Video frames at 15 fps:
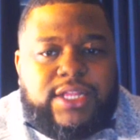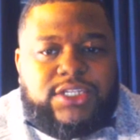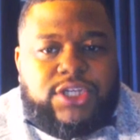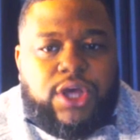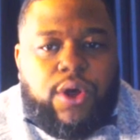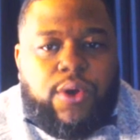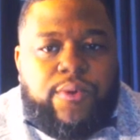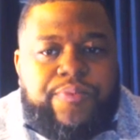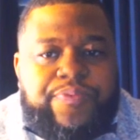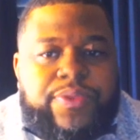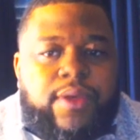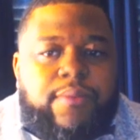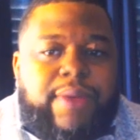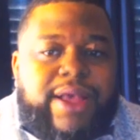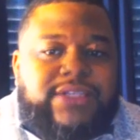so
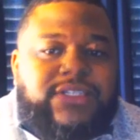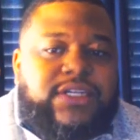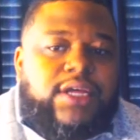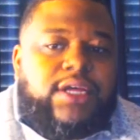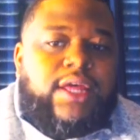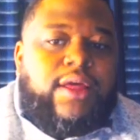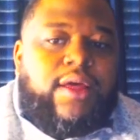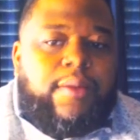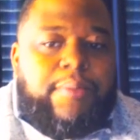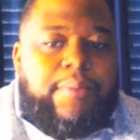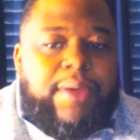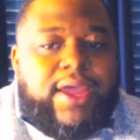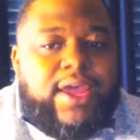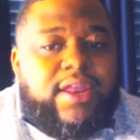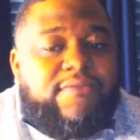basically,
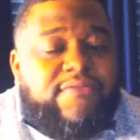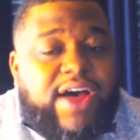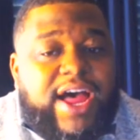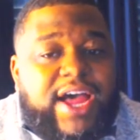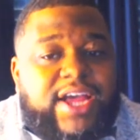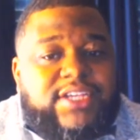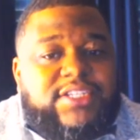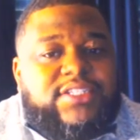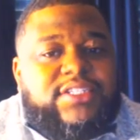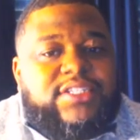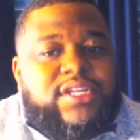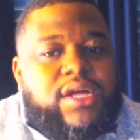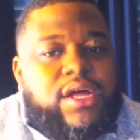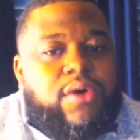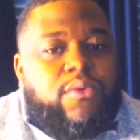Bengen devised
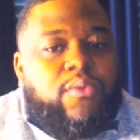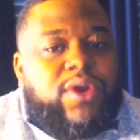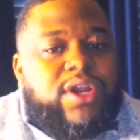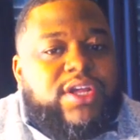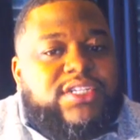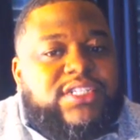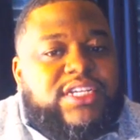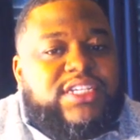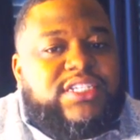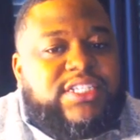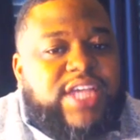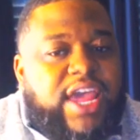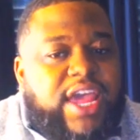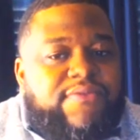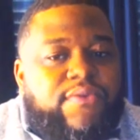what is the
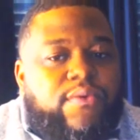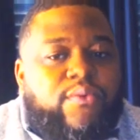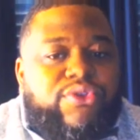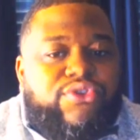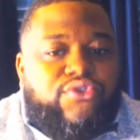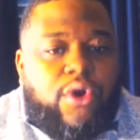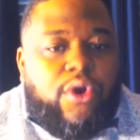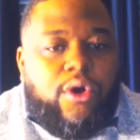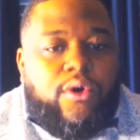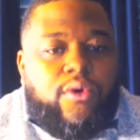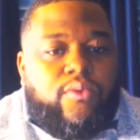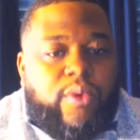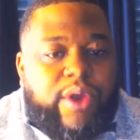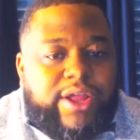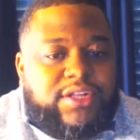safe withdrawal
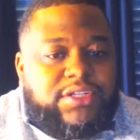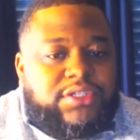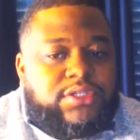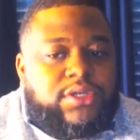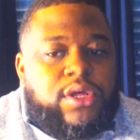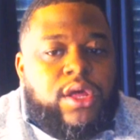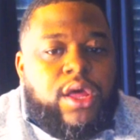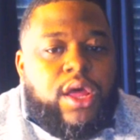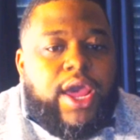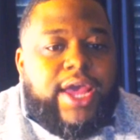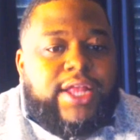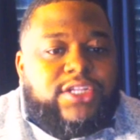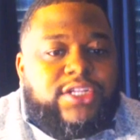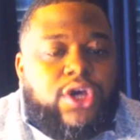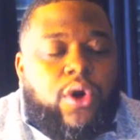rates.
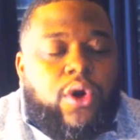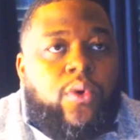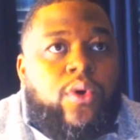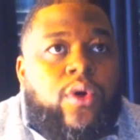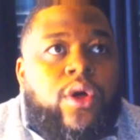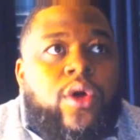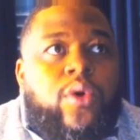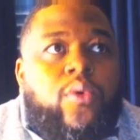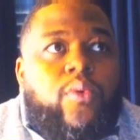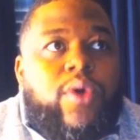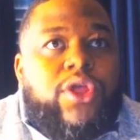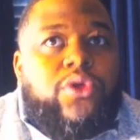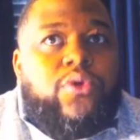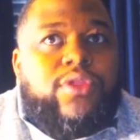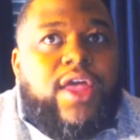And so
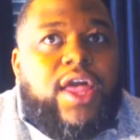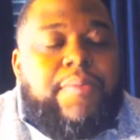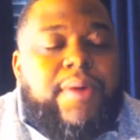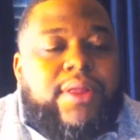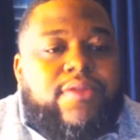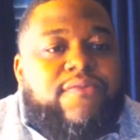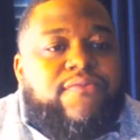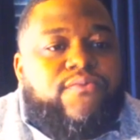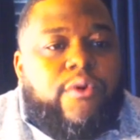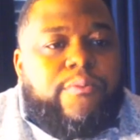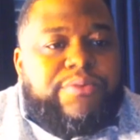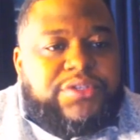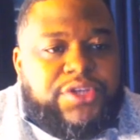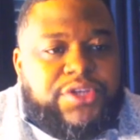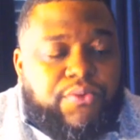when you think about the 4%
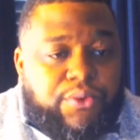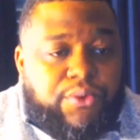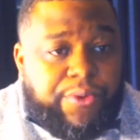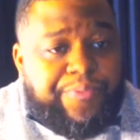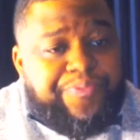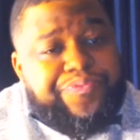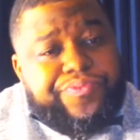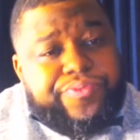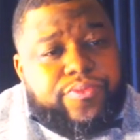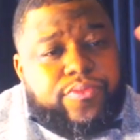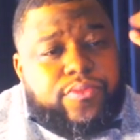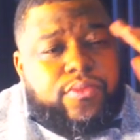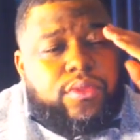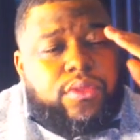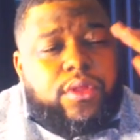rule,
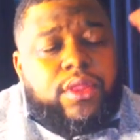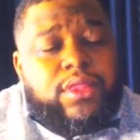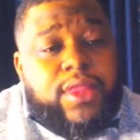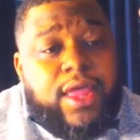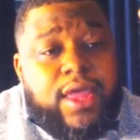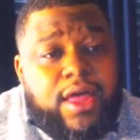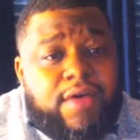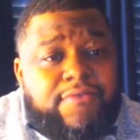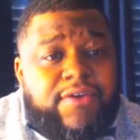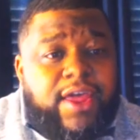think of it